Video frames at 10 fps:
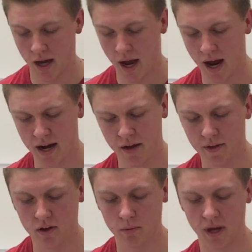And I
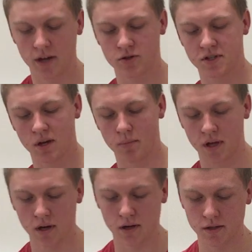think it'll be interesting
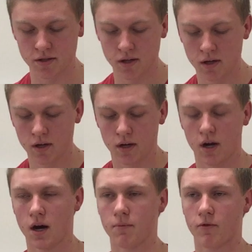because
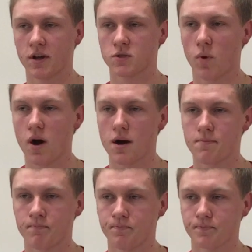
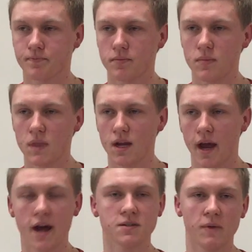Francois
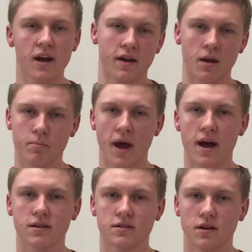has made an
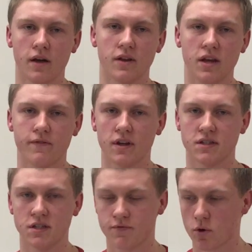impact on the defense.
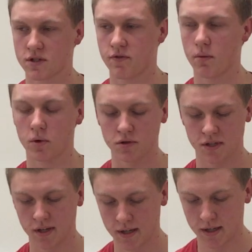He's forced
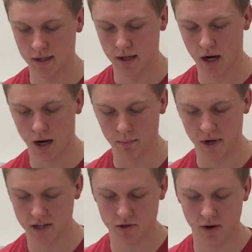fumbles,
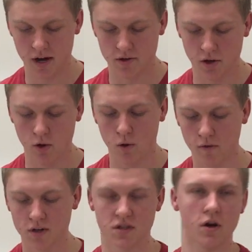and he's created
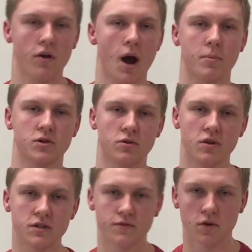turnovers and other
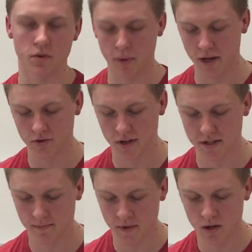opportunities for the Patriots.